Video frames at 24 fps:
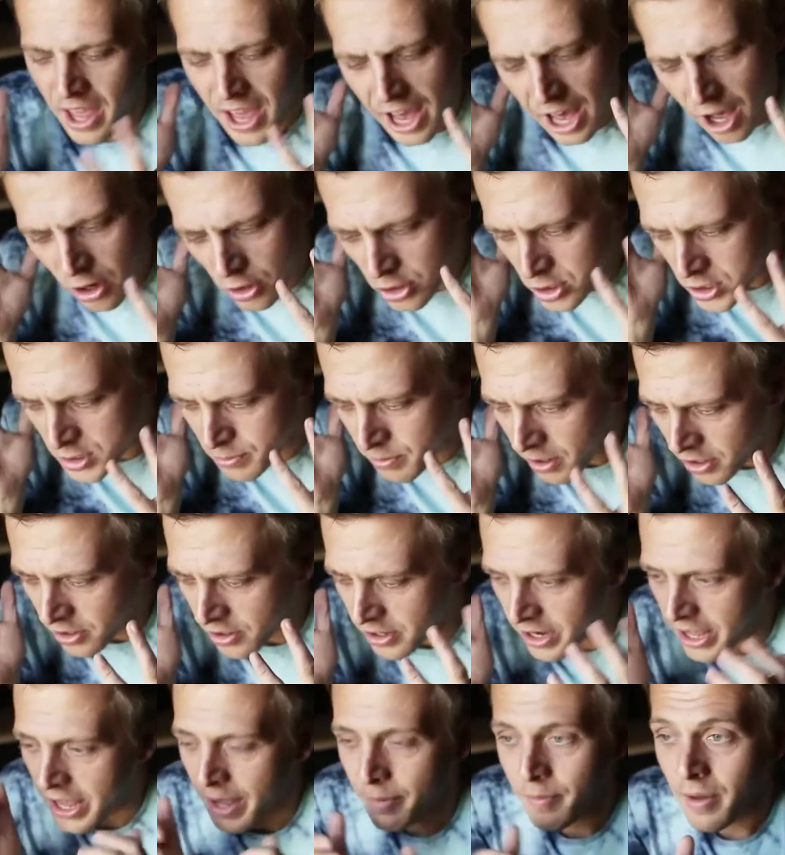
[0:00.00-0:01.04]
How do you spell
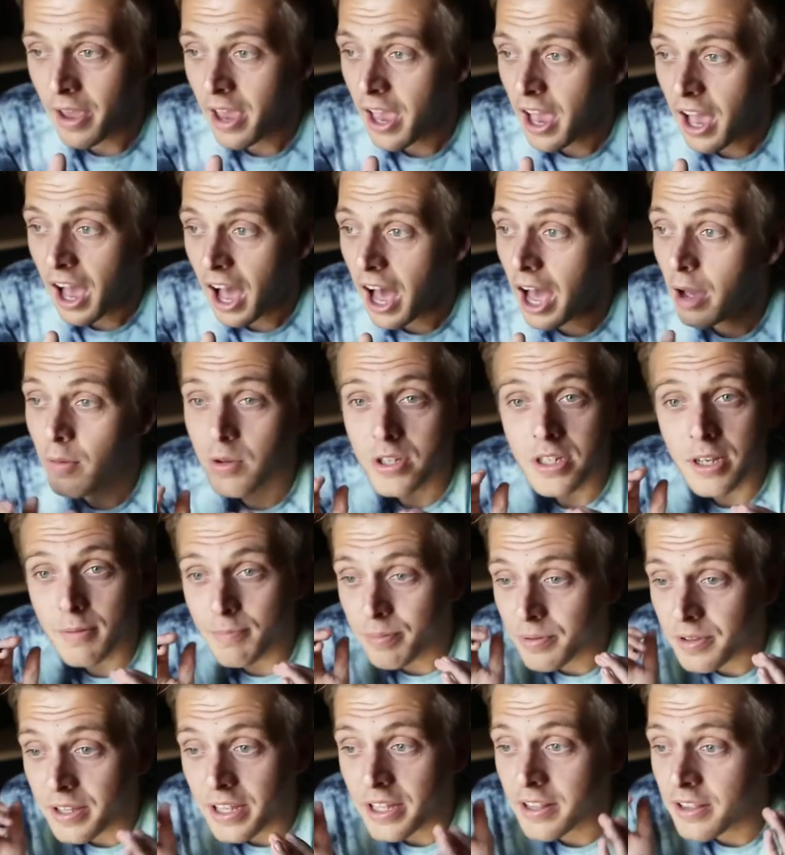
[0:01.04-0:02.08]
her name? I was
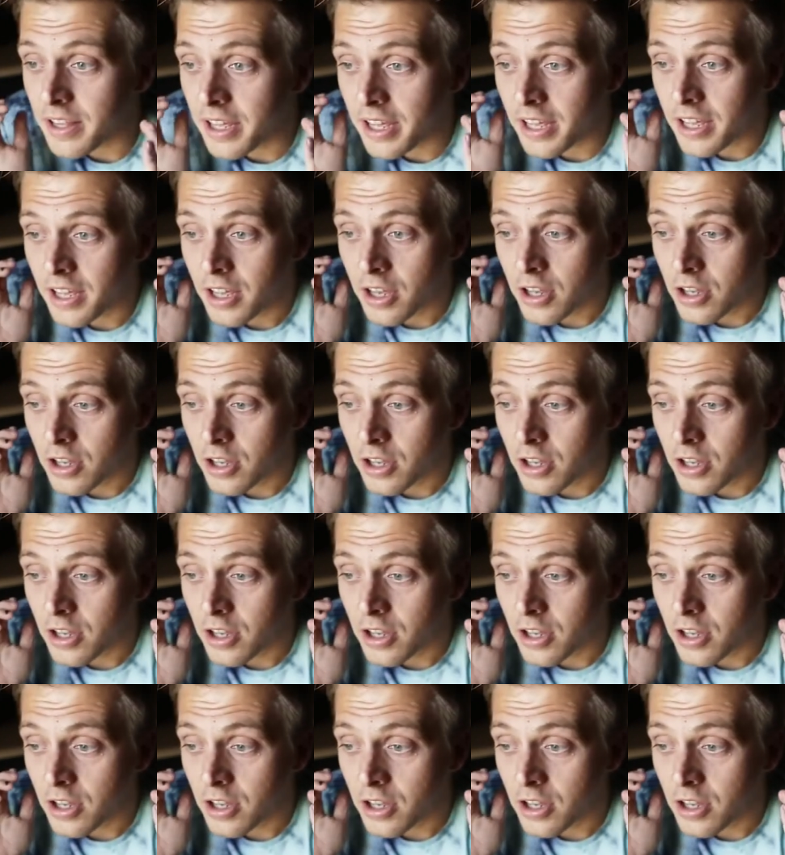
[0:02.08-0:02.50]
completely